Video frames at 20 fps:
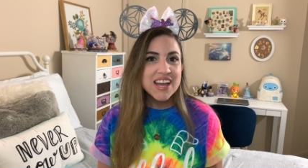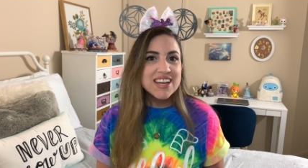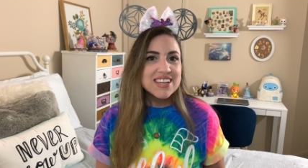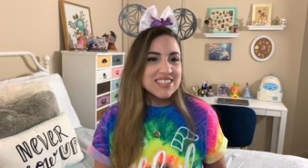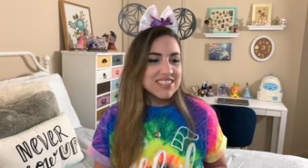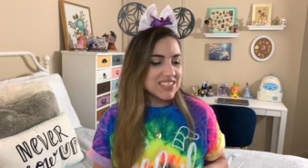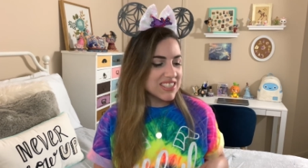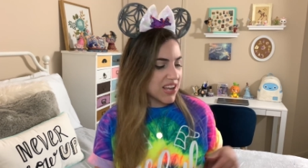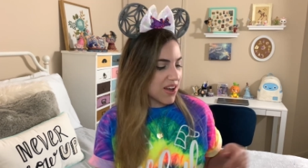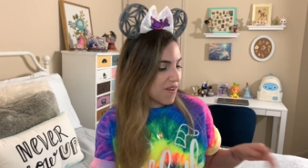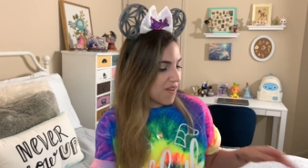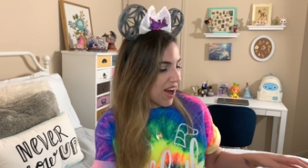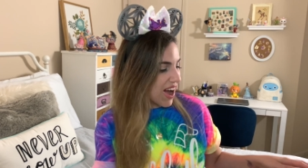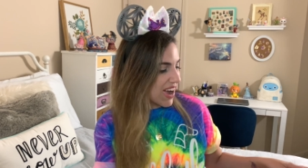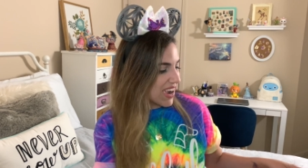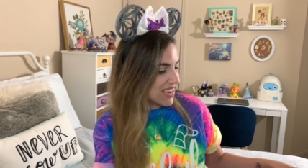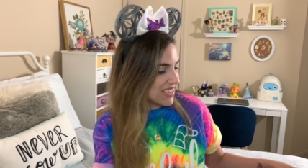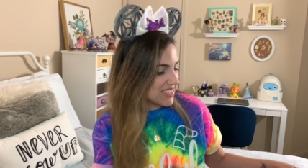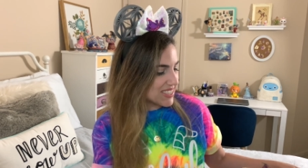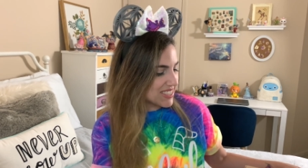So
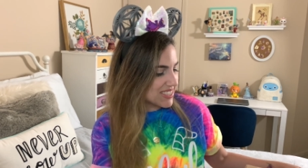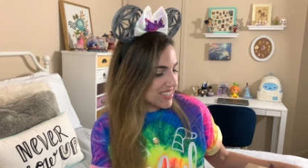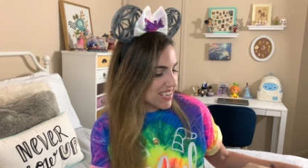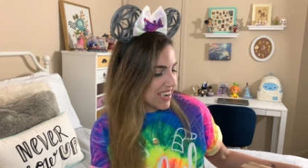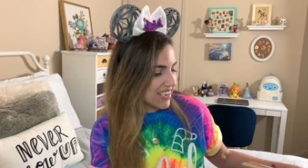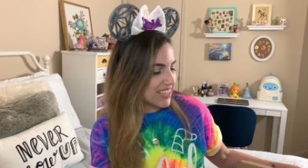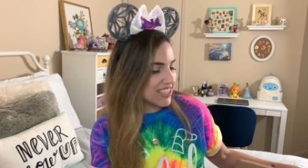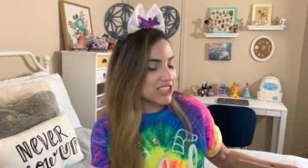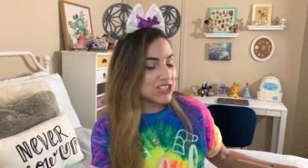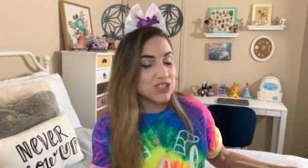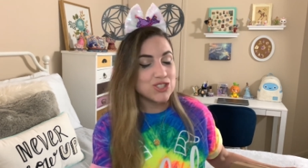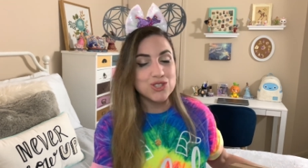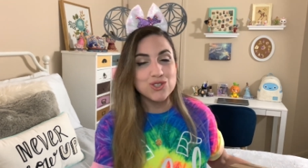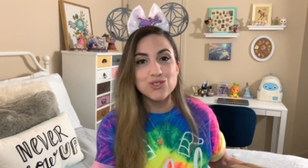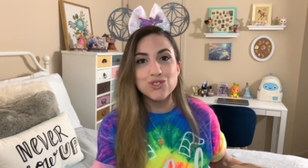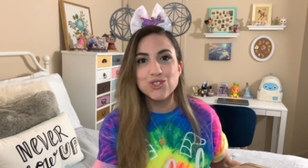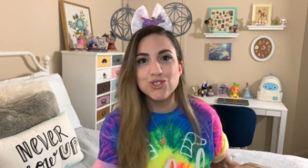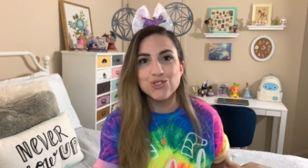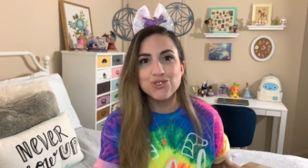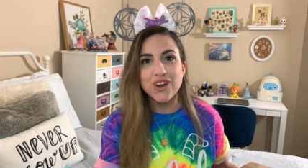I decided to
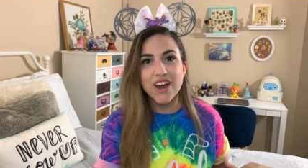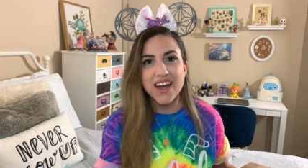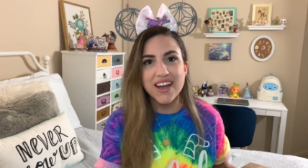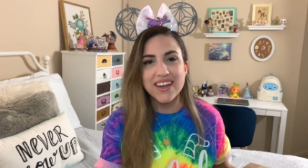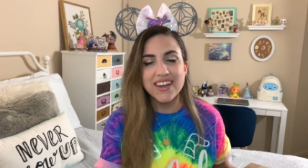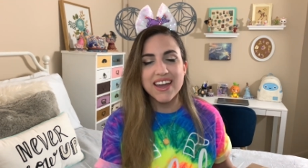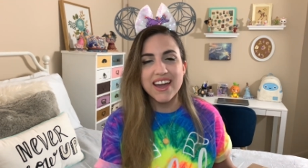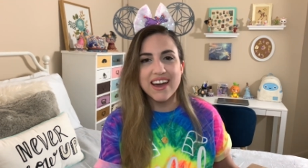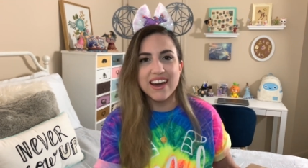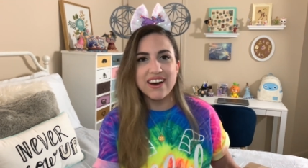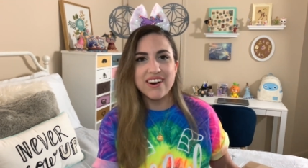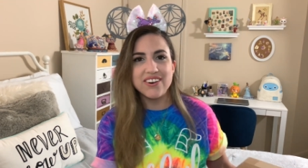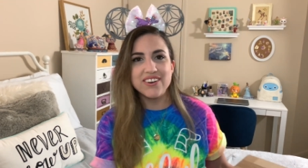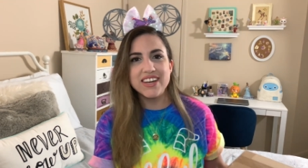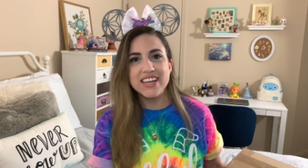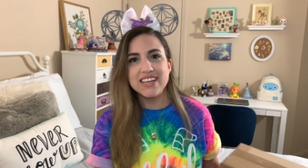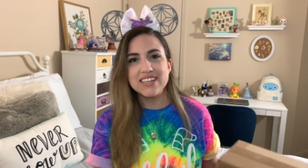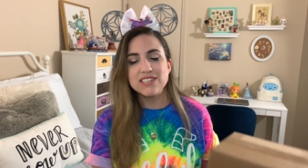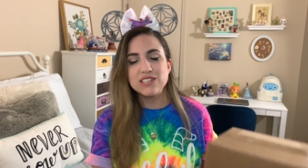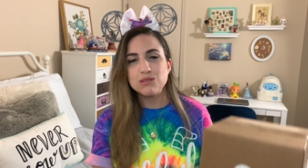try out
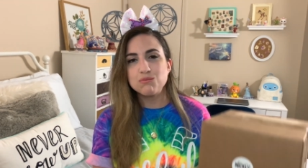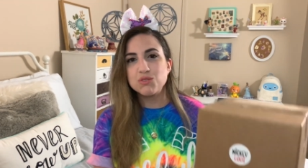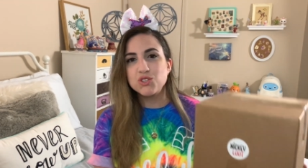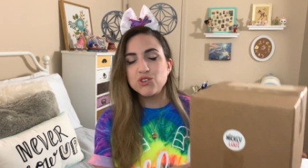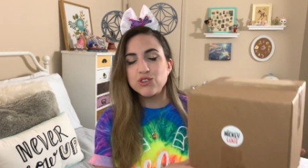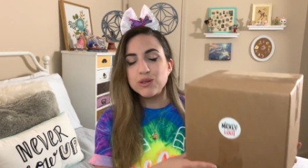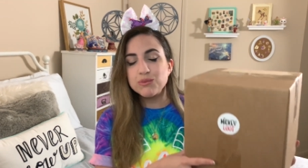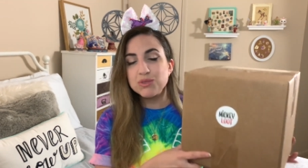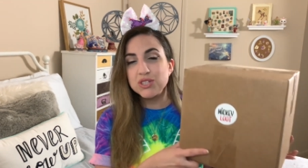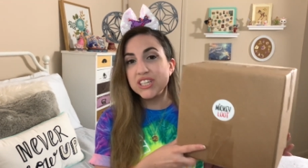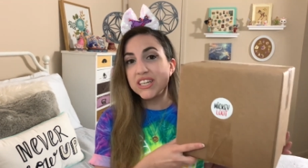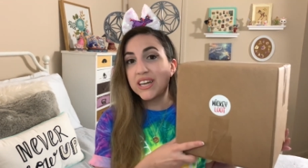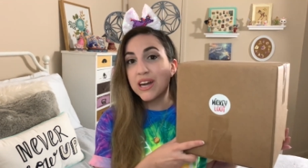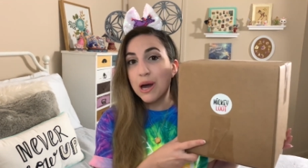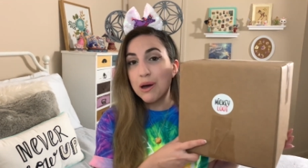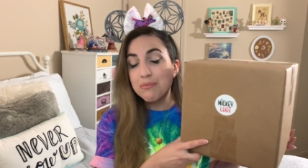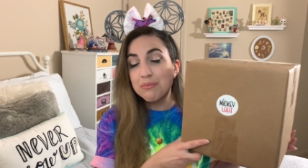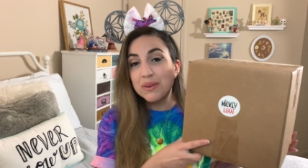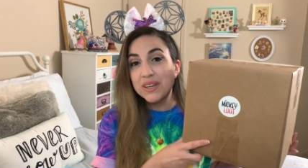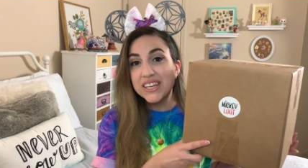a subscription
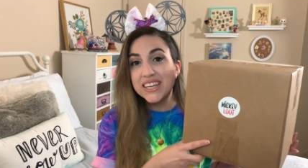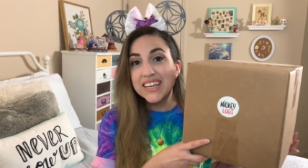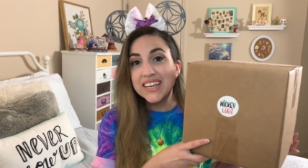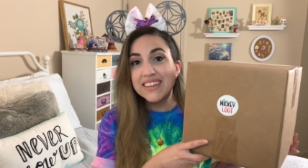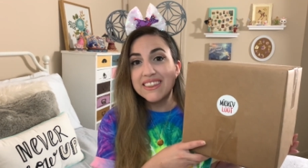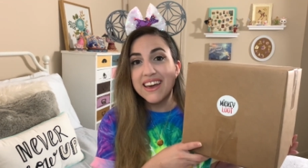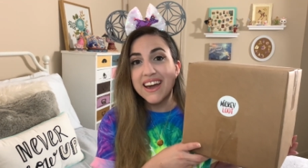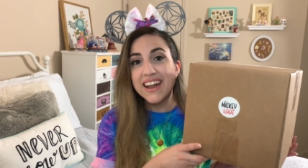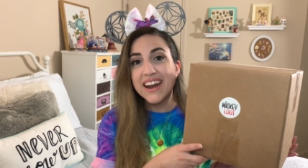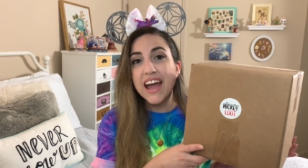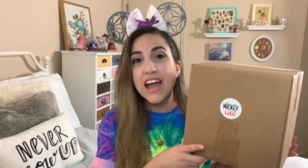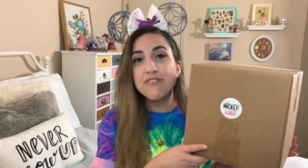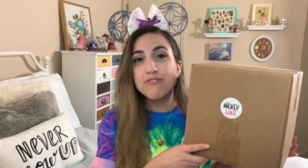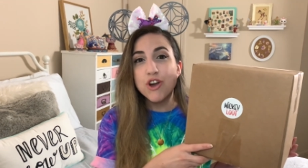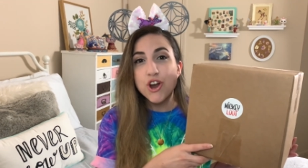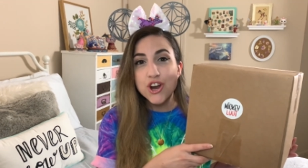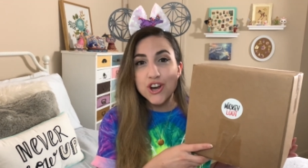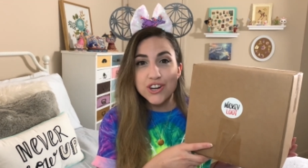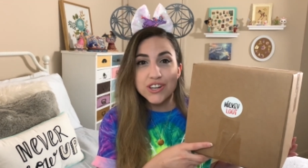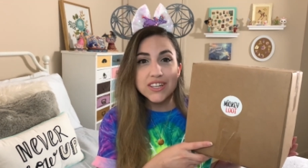company that I've
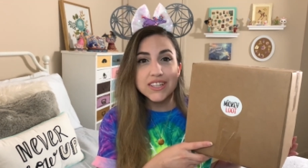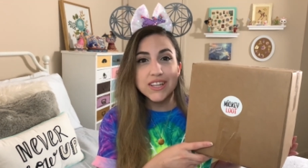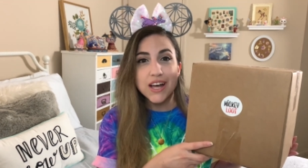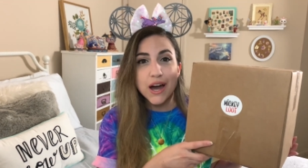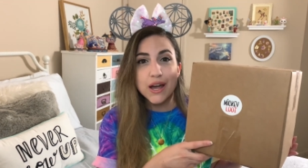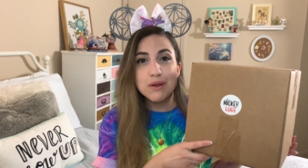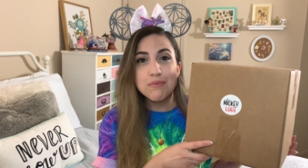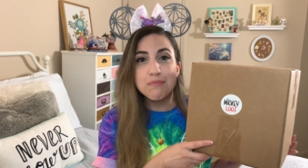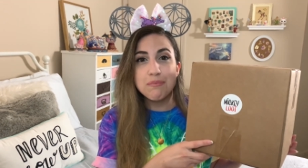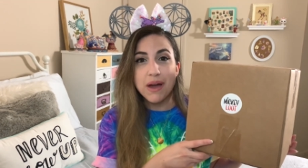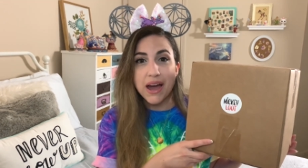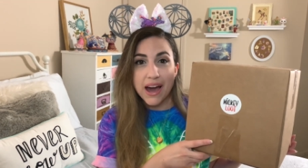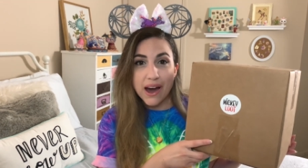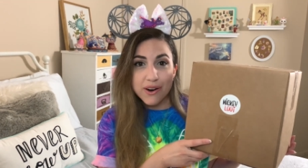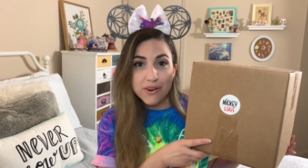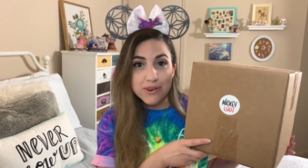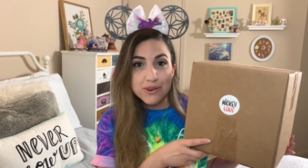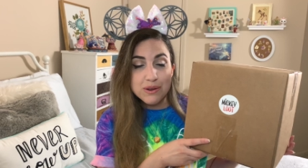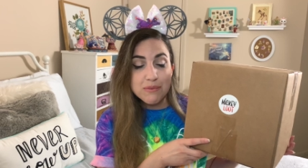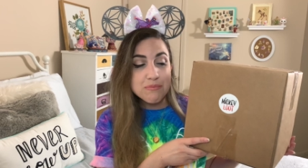heard a lot
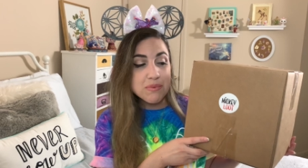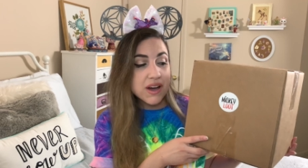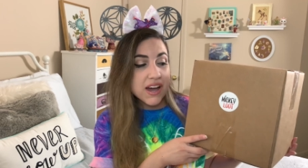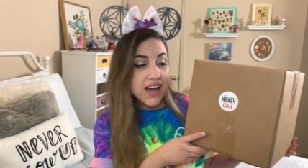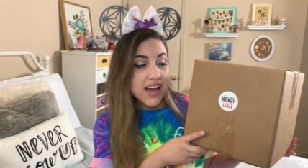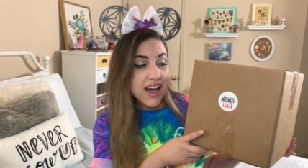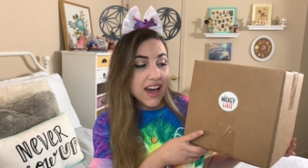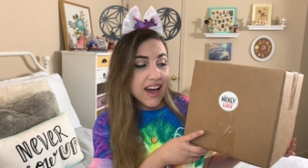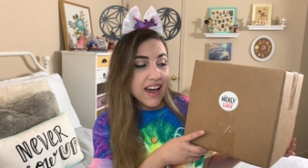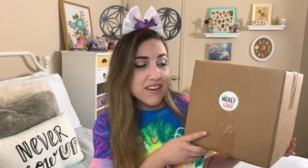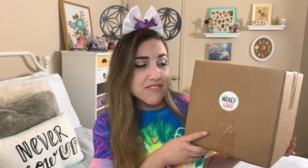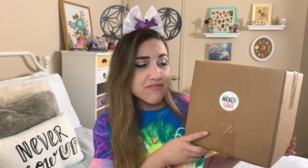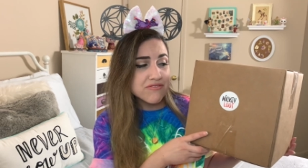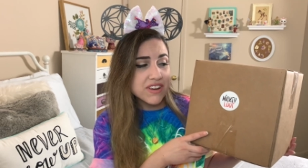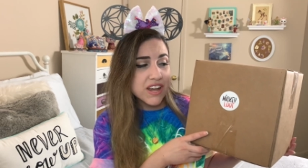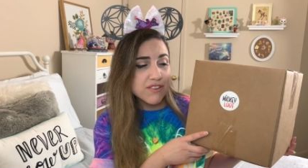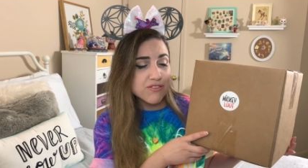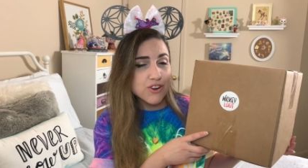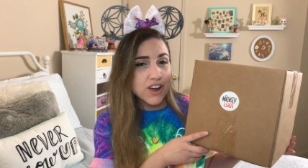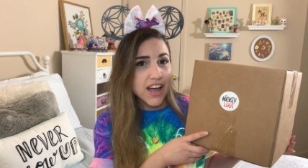about, but I've
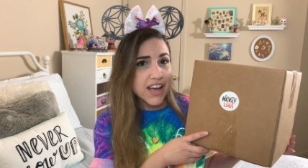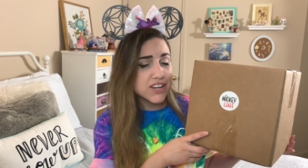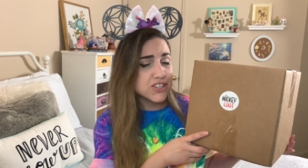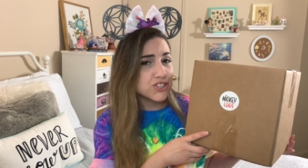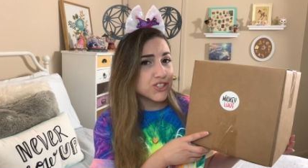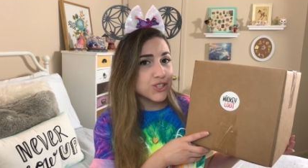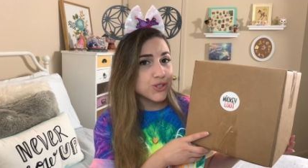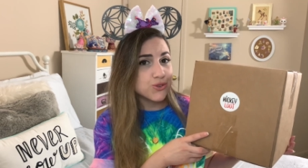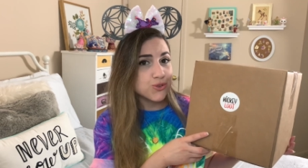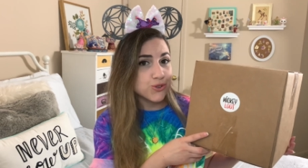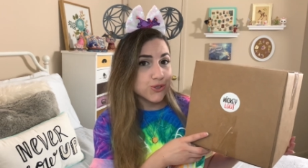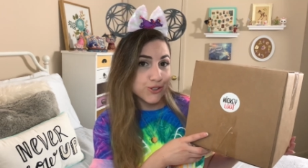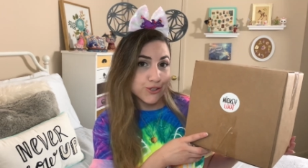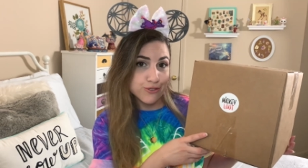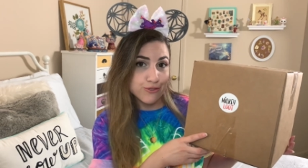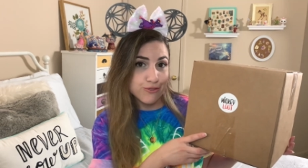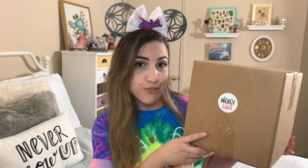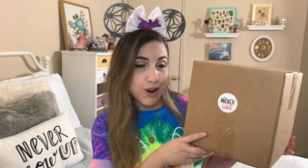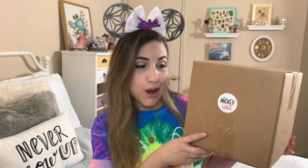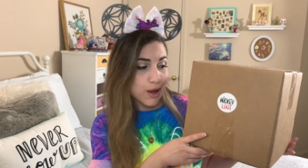never actually ordered
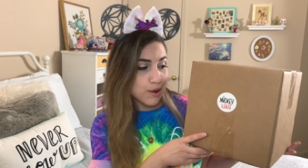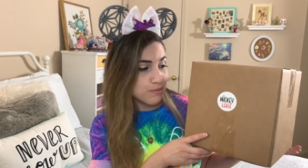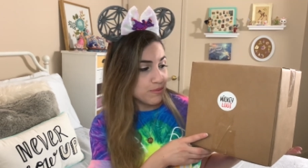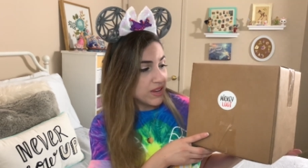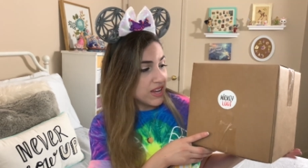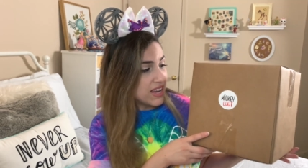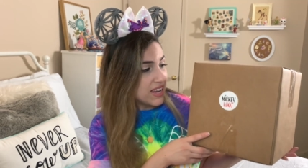from.